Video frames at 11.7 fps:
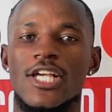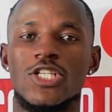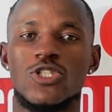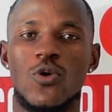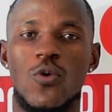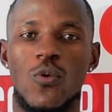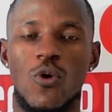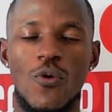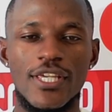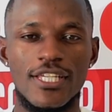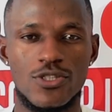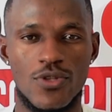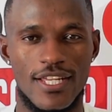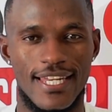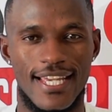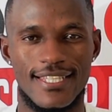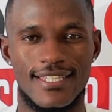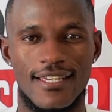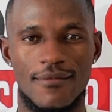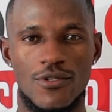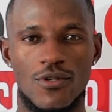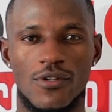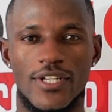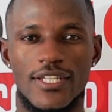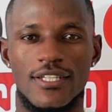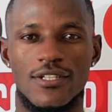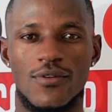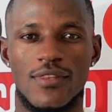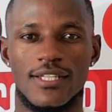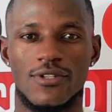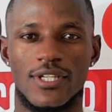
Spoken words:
So going into the next game, you already know that,